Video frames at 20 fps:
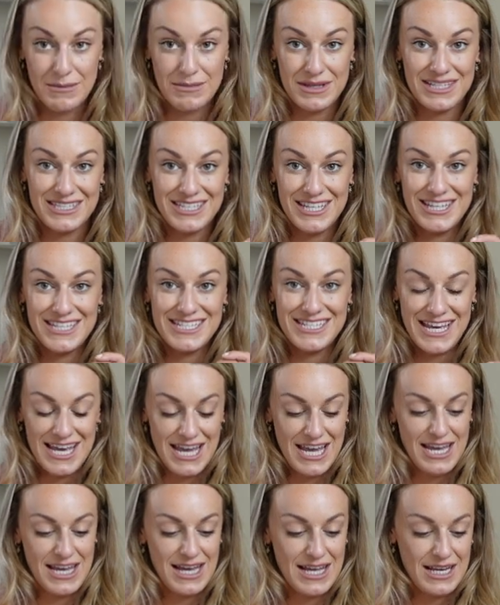up these the other
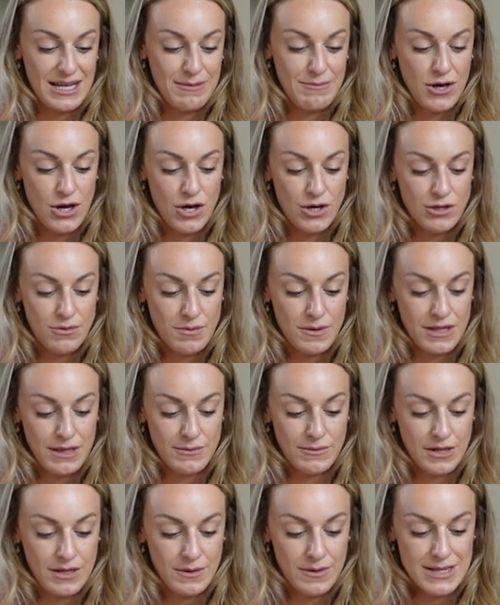day and I'm hoping
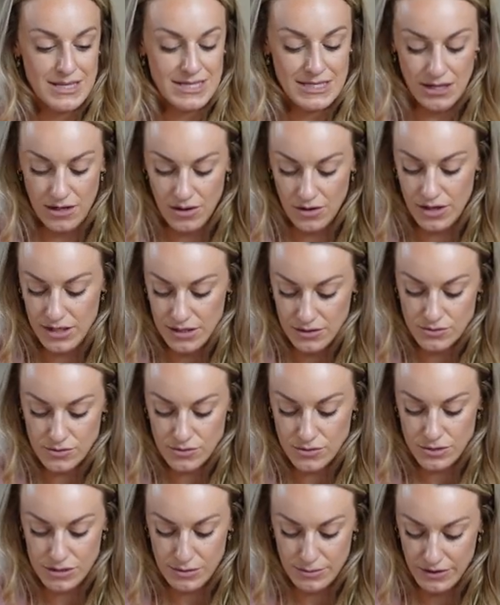I'm going to wear these a lot in
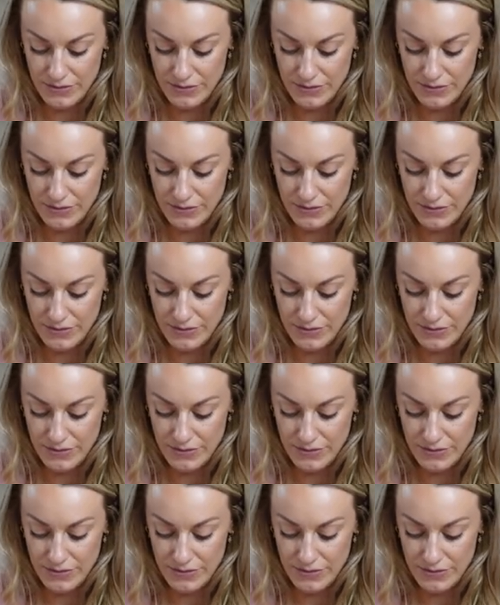autumn.